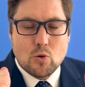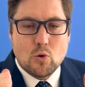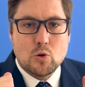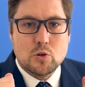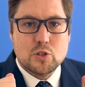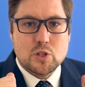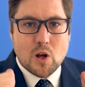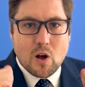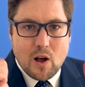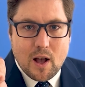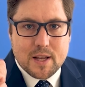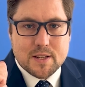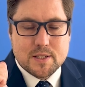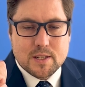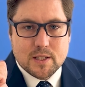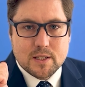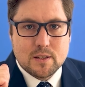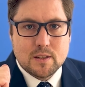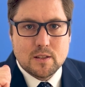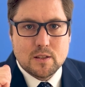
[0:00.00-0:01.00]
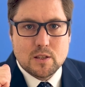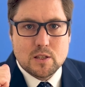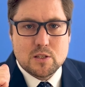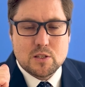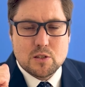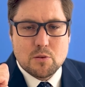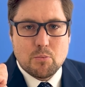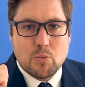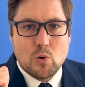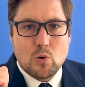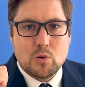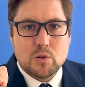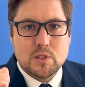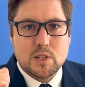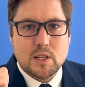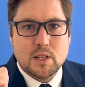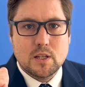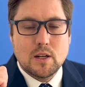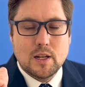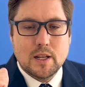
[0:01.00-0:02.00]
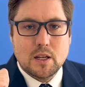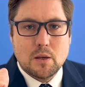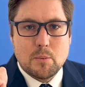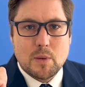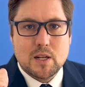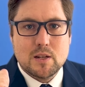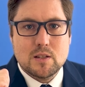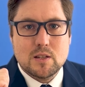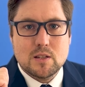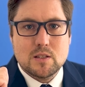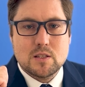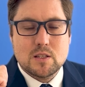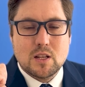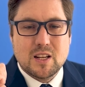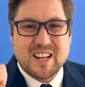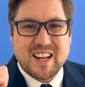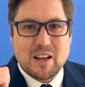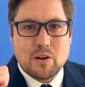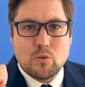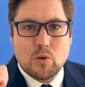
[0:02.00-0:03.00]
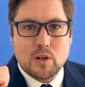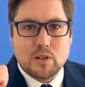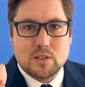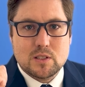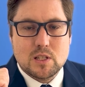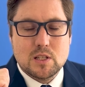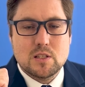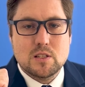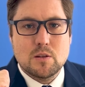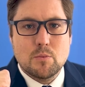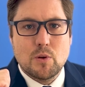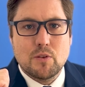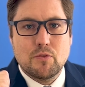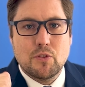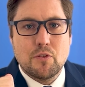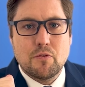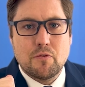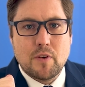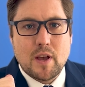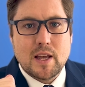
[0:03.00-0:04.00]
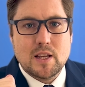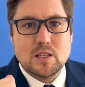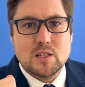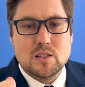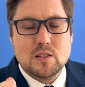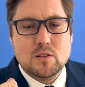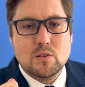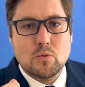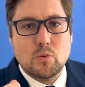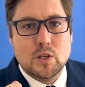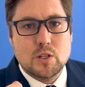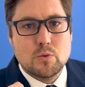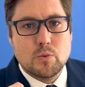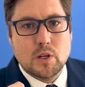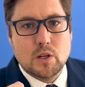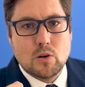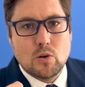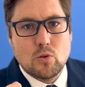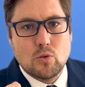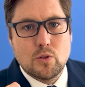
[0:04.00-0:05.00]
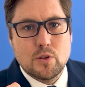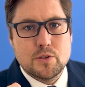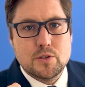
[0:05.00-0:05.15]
or tighten the supporting ligamentous network system of the face, which we call the